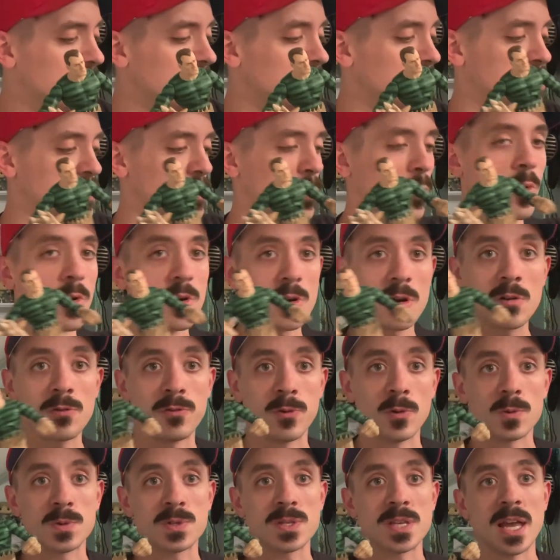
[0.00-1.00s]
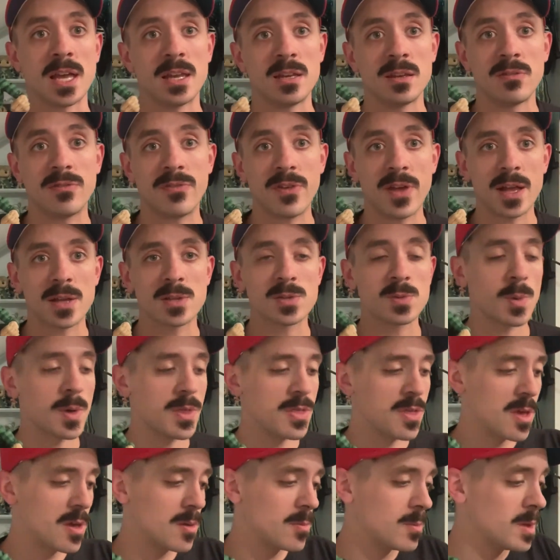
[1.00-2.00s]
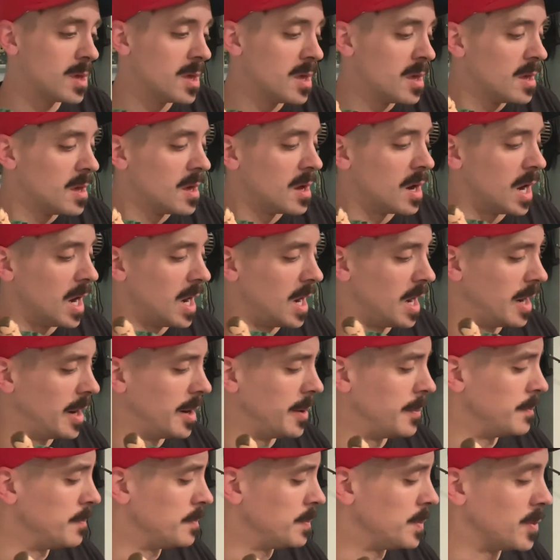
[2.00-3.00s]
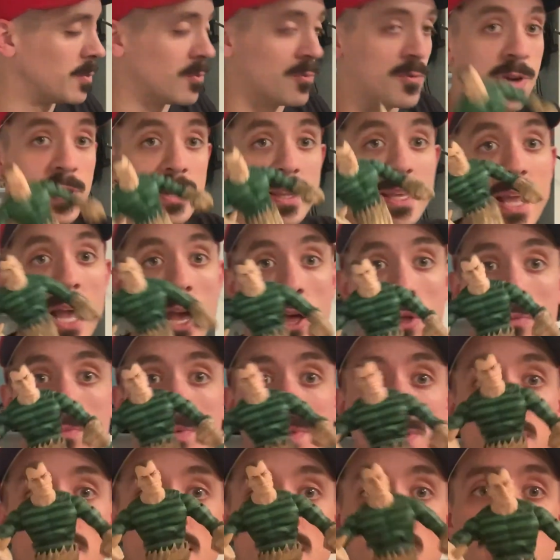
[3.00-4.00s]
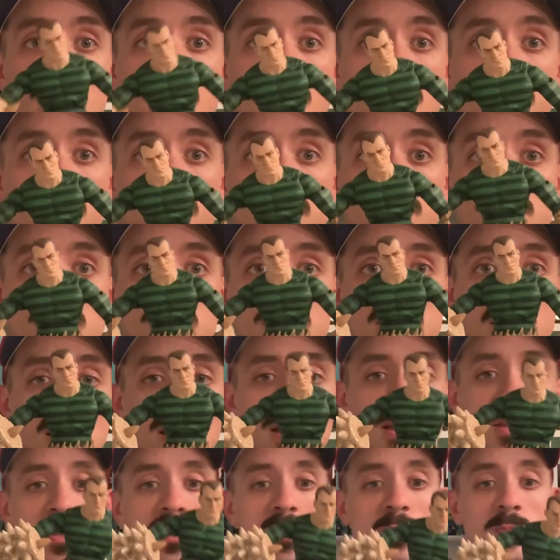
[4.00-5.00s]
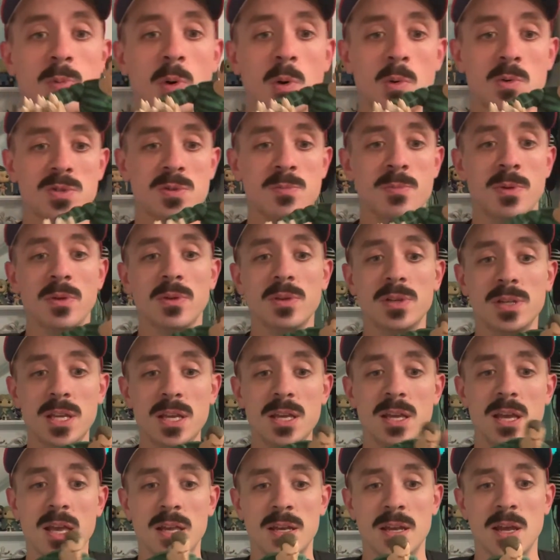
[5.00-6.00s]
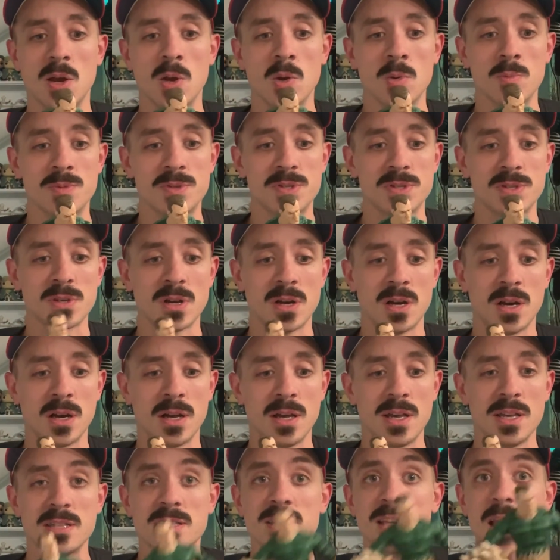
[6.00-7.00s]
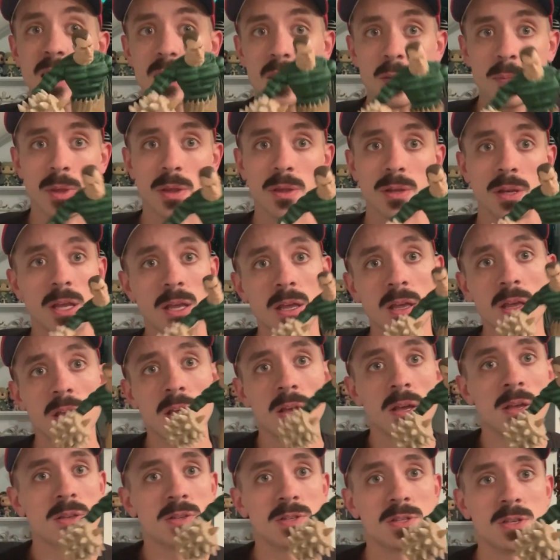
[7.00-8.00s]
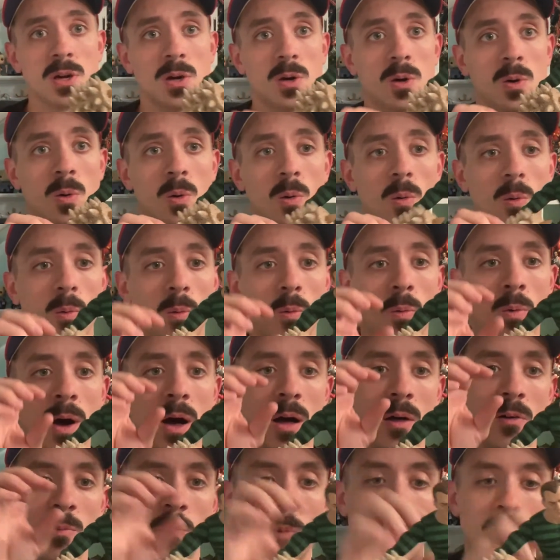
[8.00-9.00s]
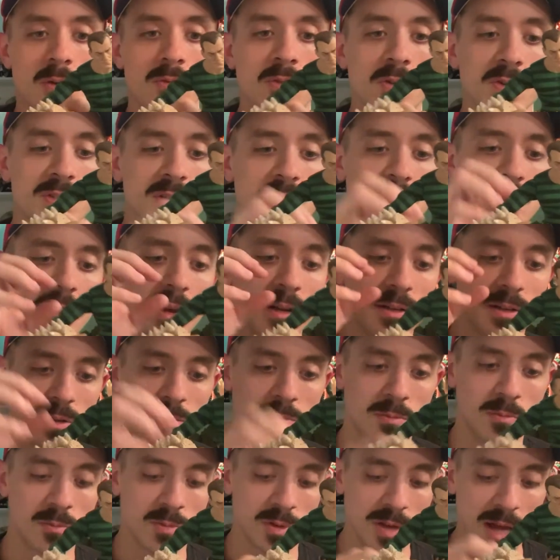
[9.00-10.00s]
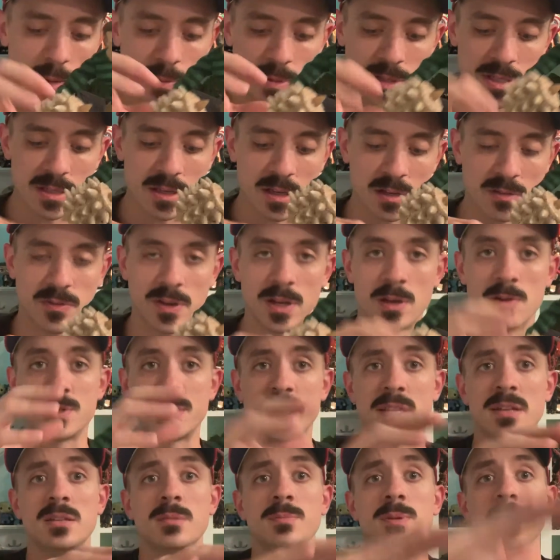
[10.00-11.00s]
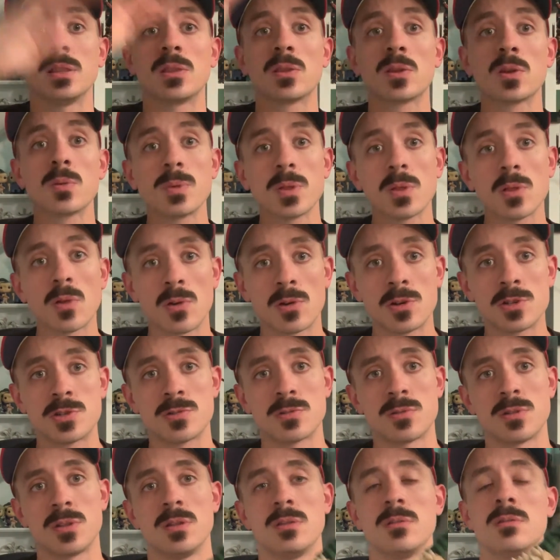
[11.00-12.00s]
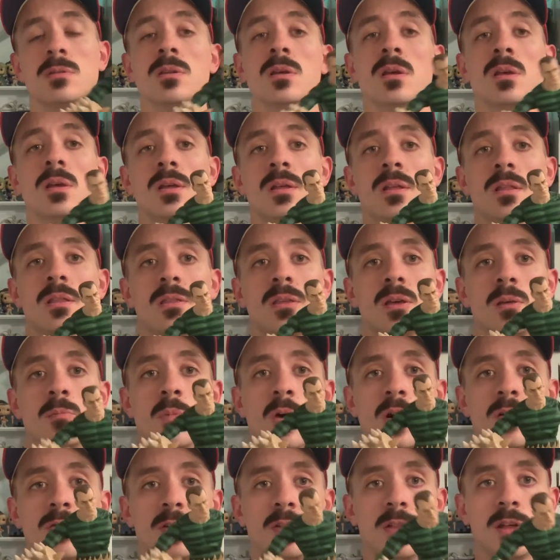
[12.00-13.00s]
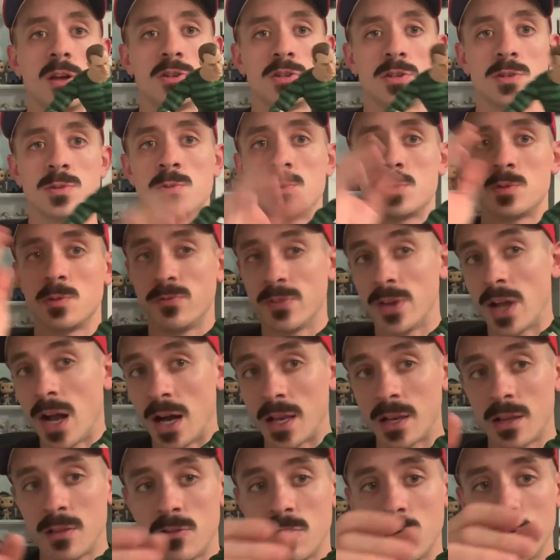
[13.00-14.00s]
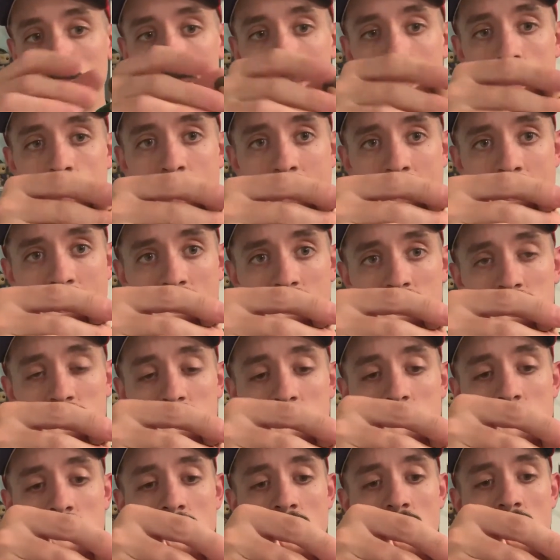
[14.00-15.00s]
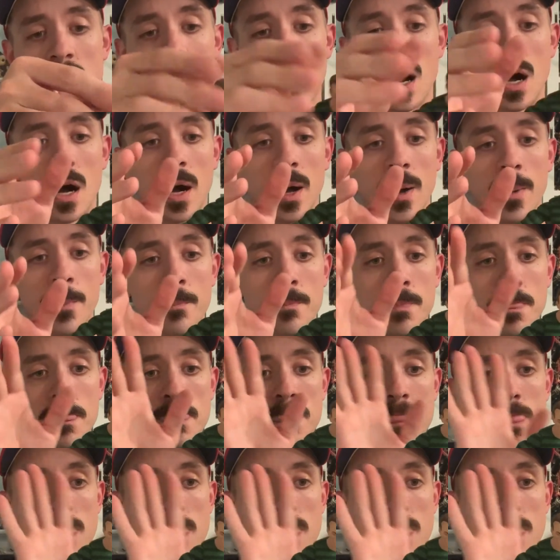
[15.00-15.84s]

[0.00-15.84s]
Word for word: these wonderful sand effects with him um, really helps his his posability and helps uh, his scalability. So while Marvel Select and Diamond Select figures tend to be a little bit larger than than Marvel Legends, which we've gone into in the past, um,